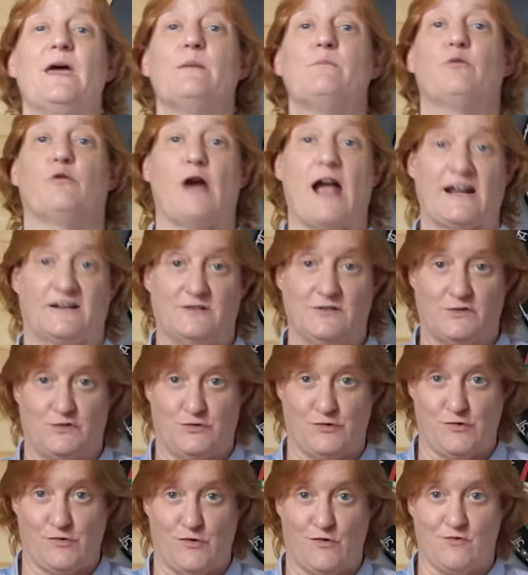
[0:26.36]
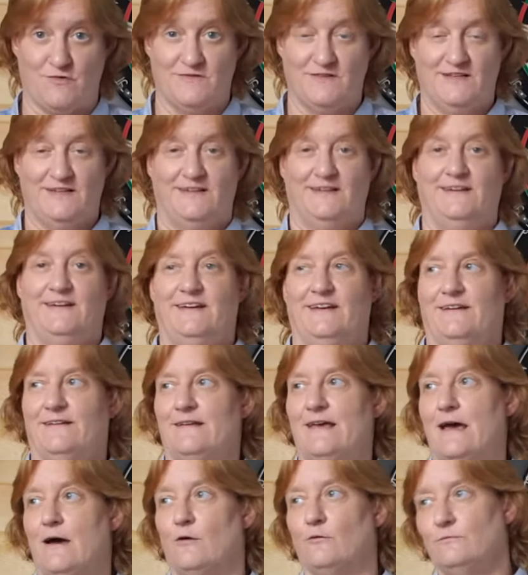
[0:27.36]
a practice journal.
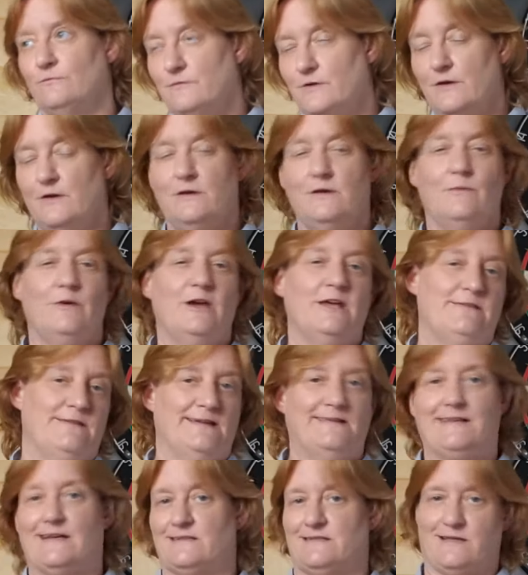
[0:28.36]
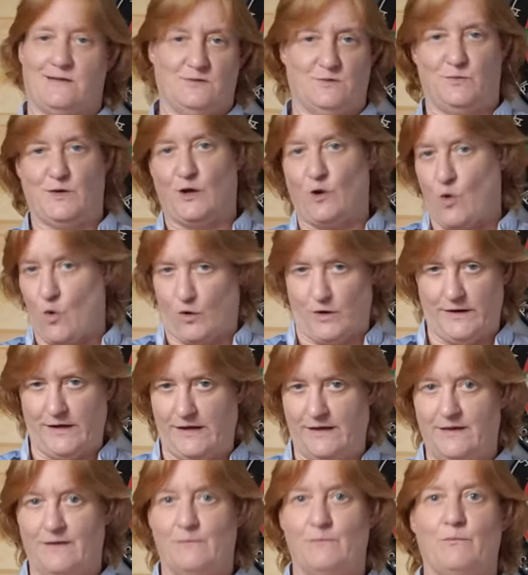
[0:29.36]
Now, you may think that sounds a bit
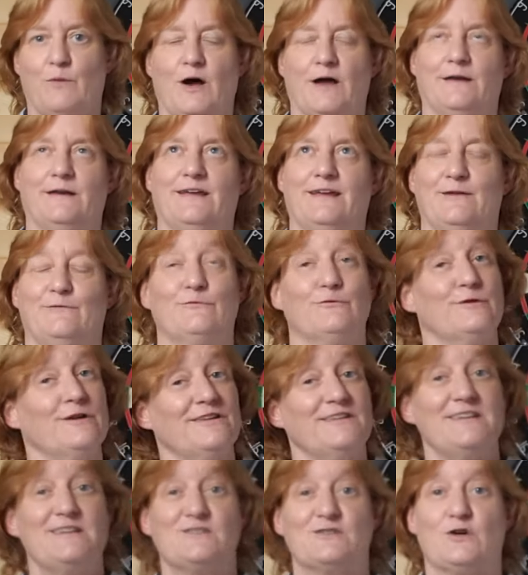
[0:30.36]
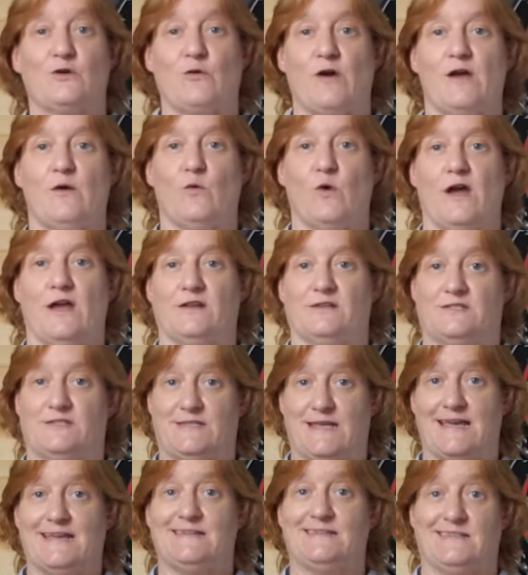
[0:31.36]
corny, but it really is a great way to
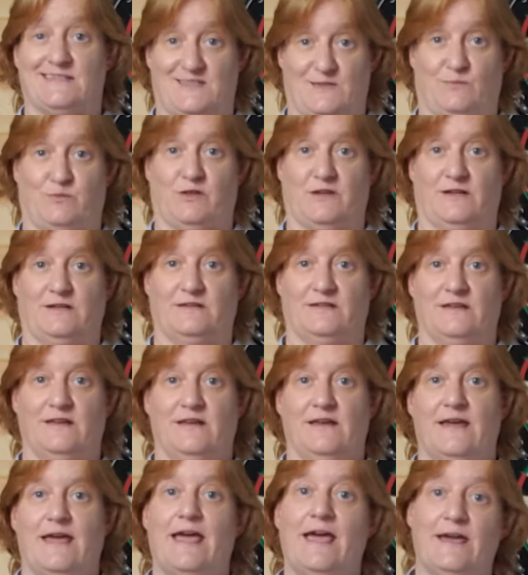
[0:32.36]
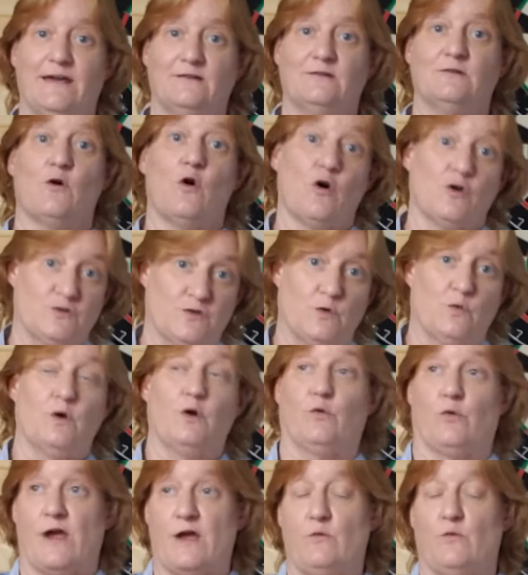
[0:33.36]
stay disciplined and also a
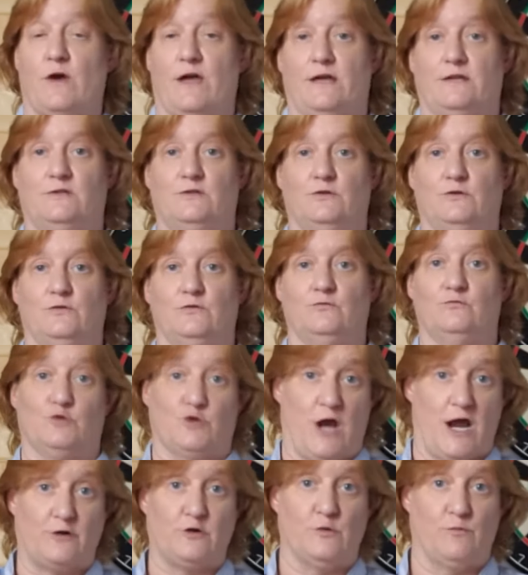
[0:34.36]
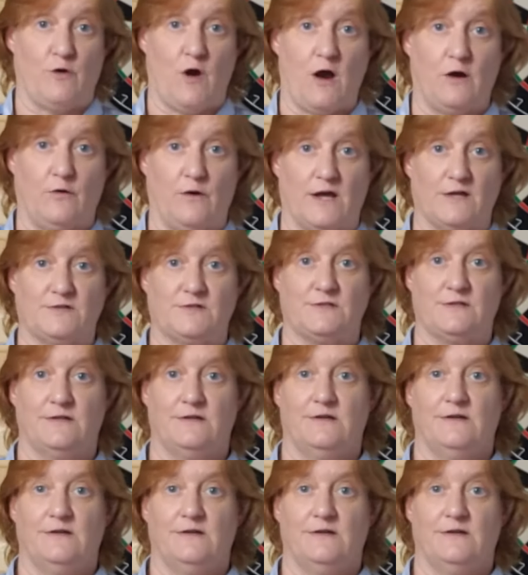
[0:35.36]
great way to track your progress.